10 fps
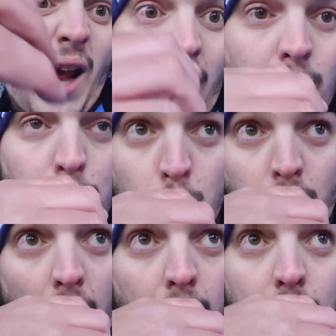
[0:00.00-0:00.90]
we can do
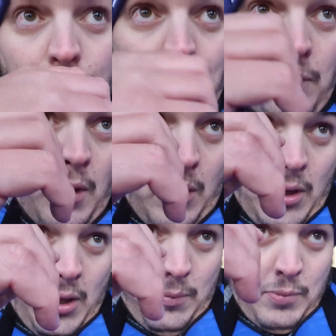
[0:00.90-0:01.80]

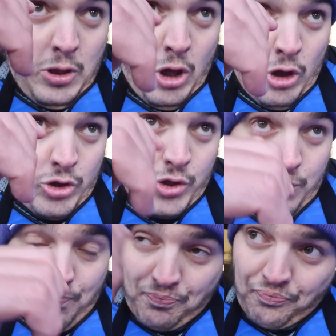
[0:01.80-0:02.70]
that because